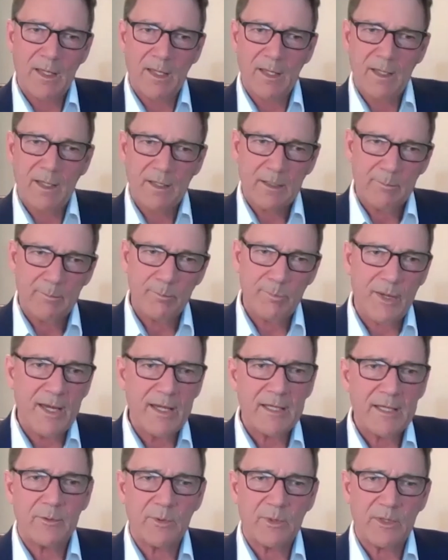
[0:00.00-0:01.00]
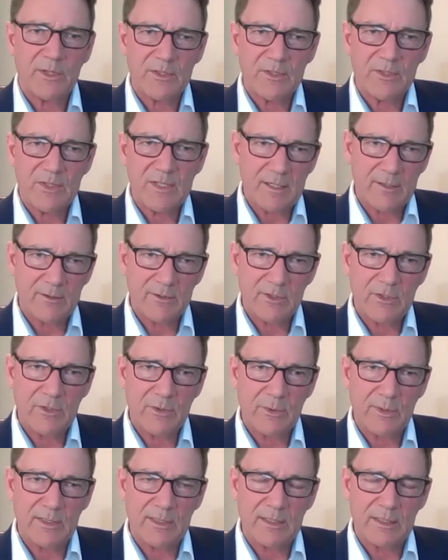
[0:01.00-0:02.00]
combined with the CO2
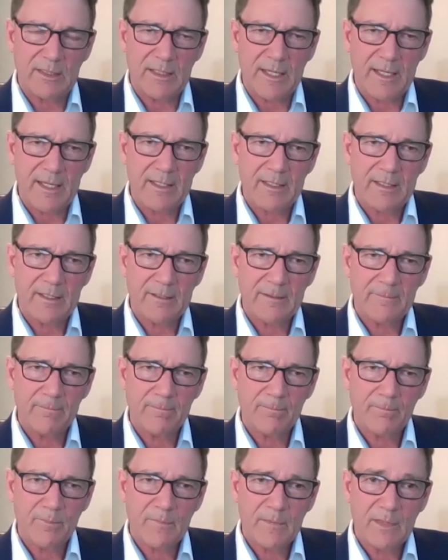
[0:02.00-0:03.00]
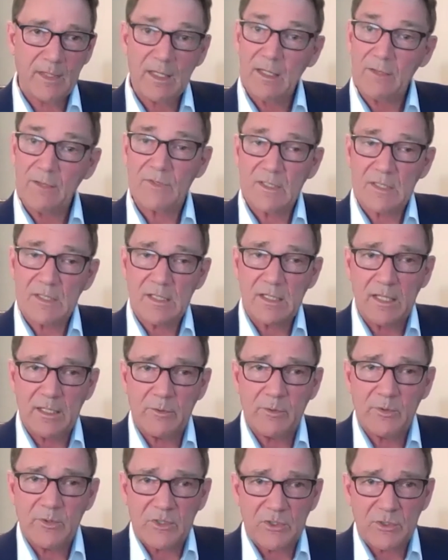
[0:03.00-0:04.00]
in the lake, if this lake
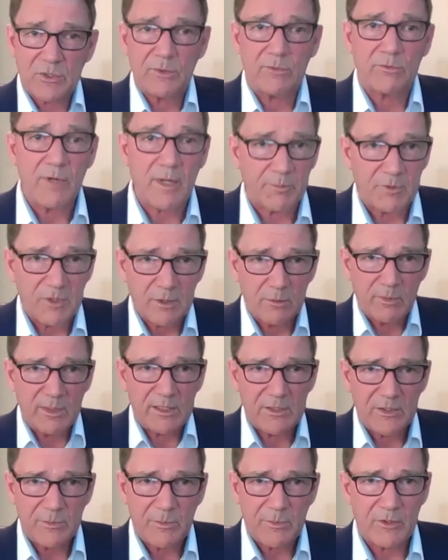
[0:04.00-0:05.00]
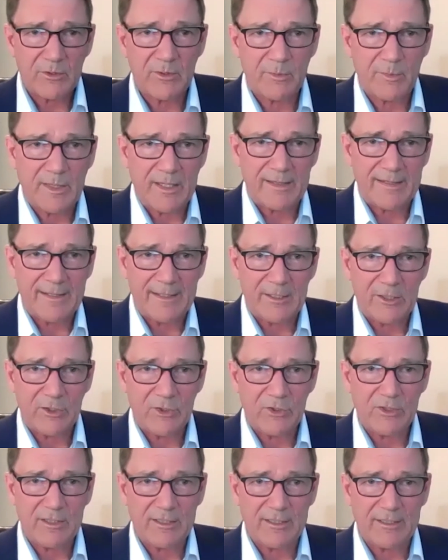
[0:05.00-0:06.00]
was to erupt, and we spoke about that
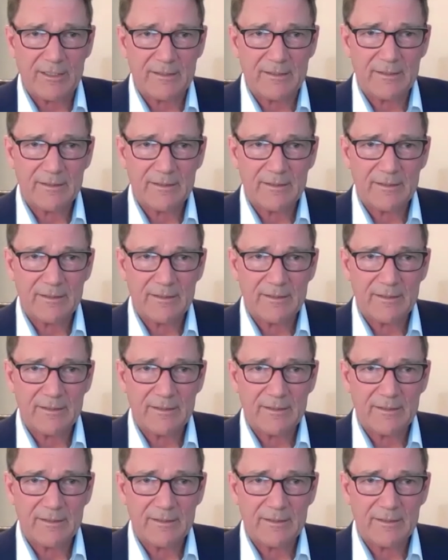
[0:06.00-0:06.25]
earlier,